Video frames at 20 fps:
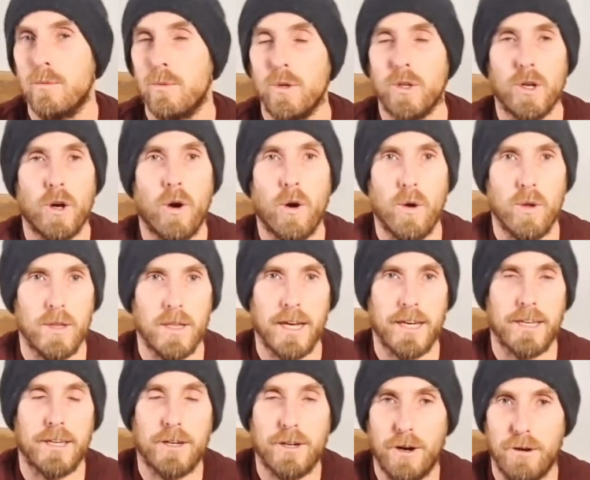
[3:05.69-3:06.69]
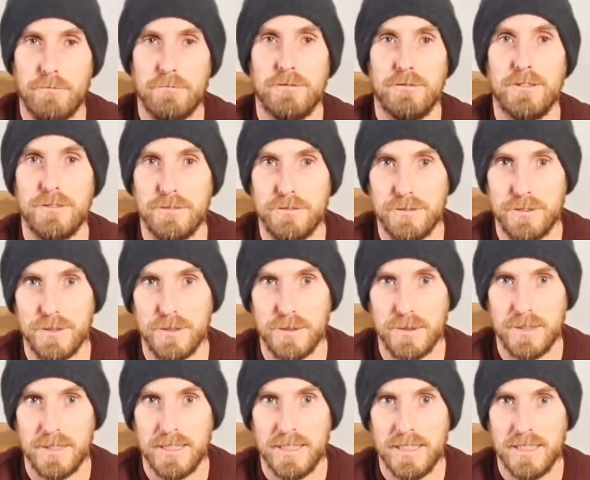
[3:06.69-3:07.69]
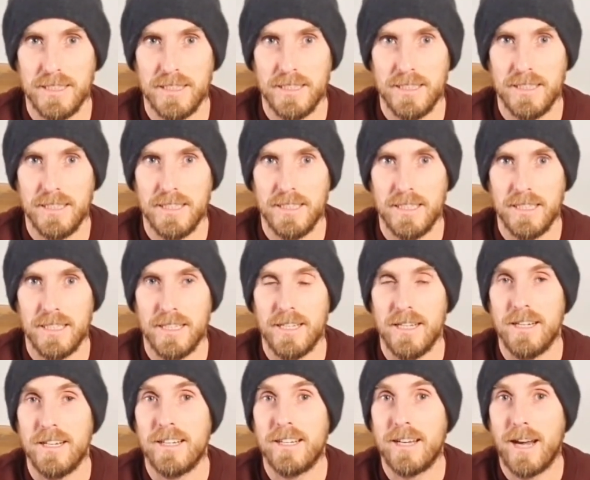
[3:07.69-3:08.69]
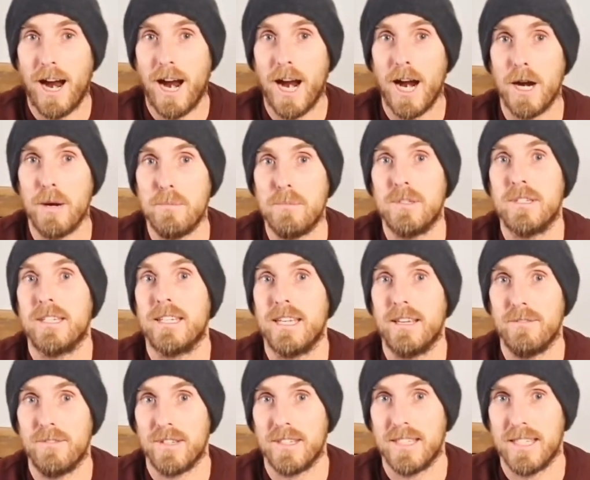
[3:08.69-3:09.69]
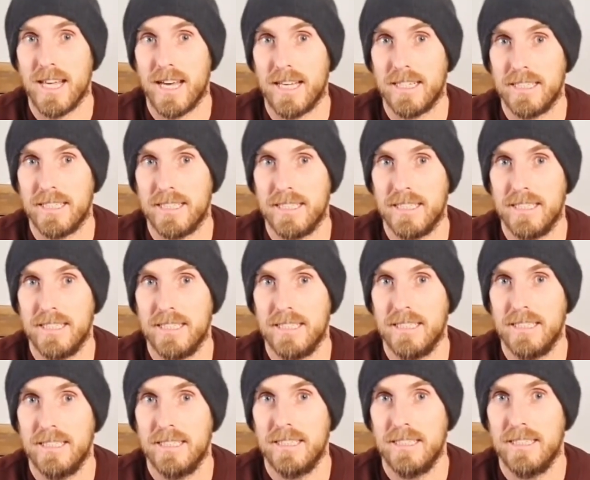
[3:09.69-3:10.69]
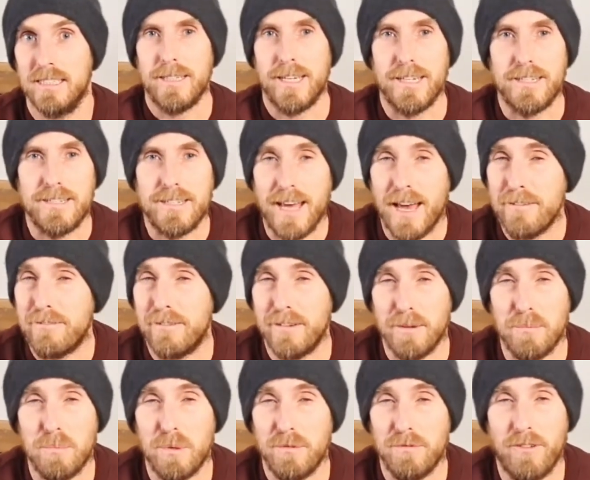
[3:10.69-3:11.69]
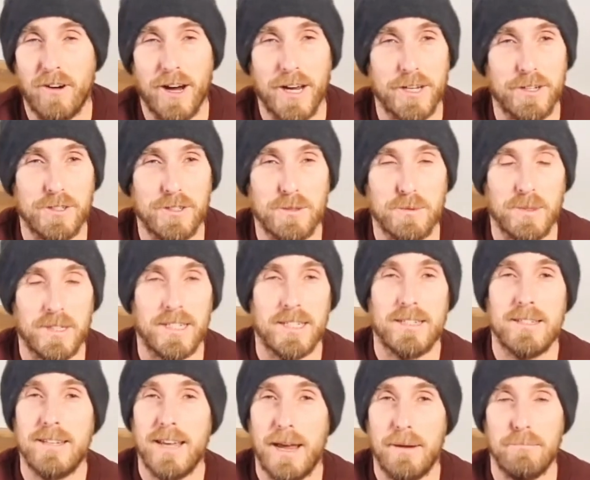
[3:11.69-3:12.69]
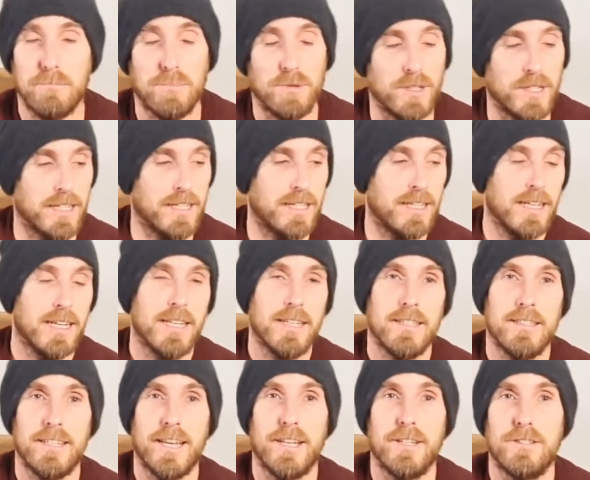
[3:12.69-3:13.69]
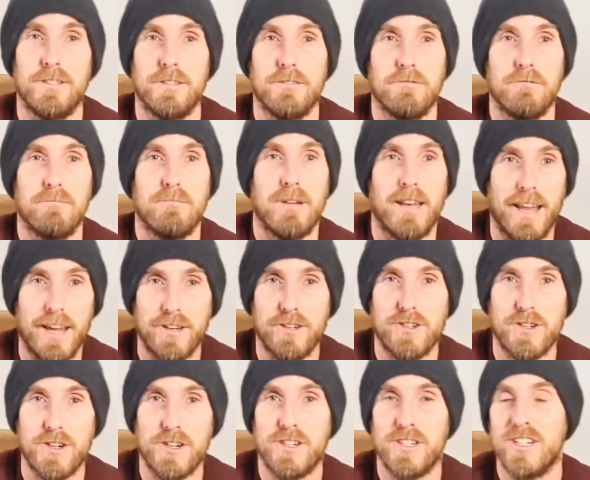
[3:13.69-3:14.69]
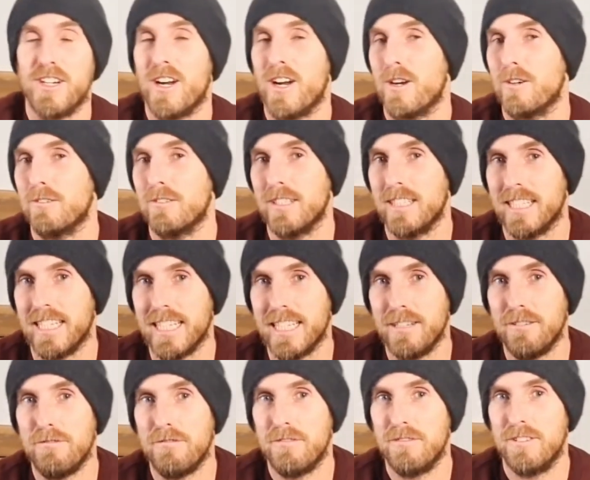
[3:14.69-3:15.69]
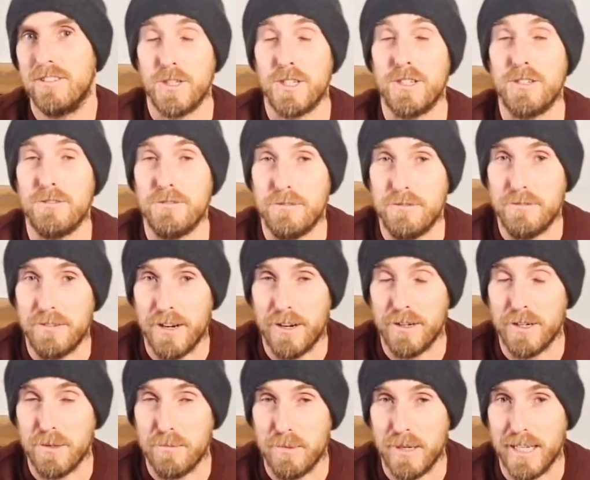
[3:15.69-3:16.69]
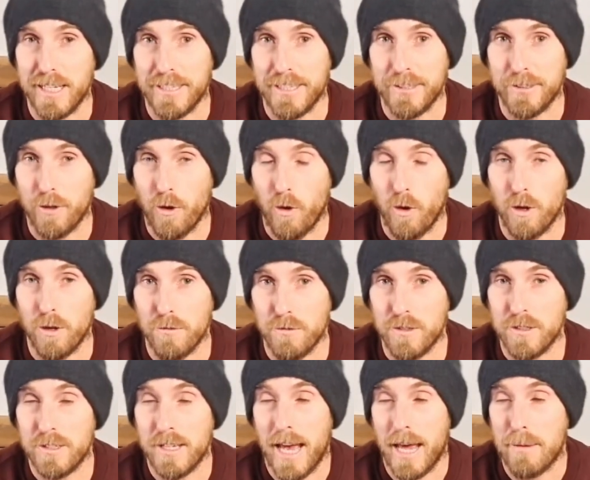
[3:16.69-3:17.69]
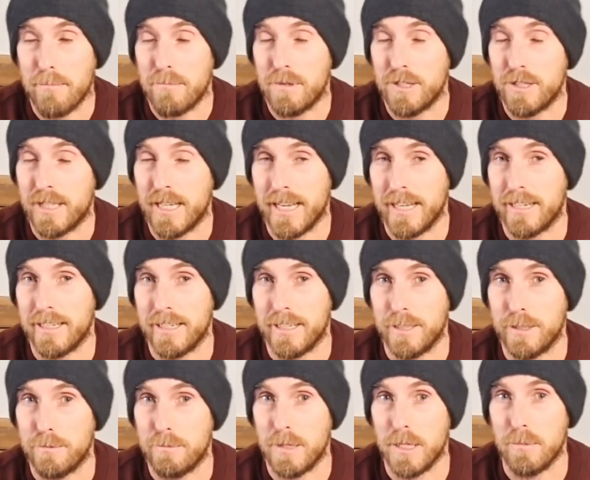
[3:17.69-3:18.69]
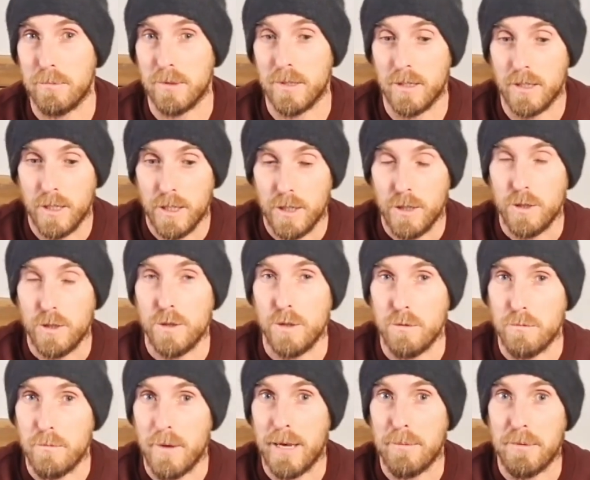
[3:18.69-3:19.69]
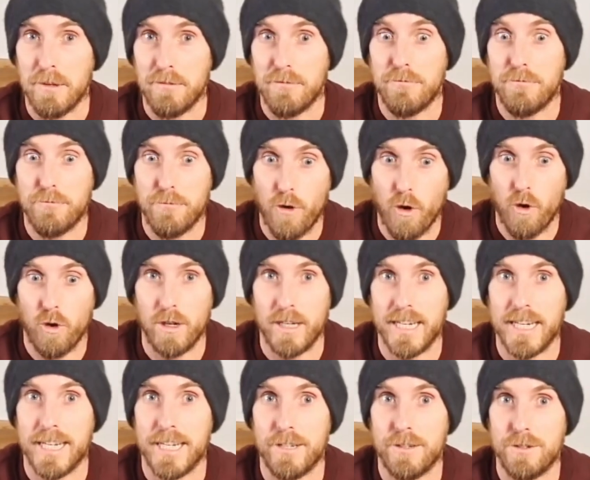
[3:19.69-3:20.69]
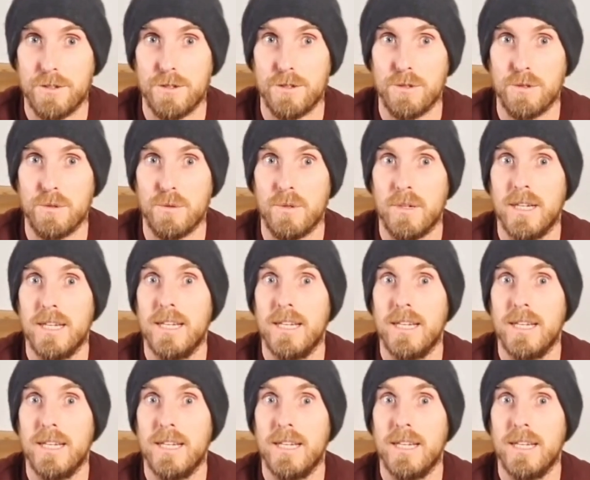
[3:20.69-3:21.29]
We all like comfort food. Carbs give us that. They definitely provide us with a temporary sense of pleasure or relief, which is very appealing to all of us, and particularly to people who may be falling into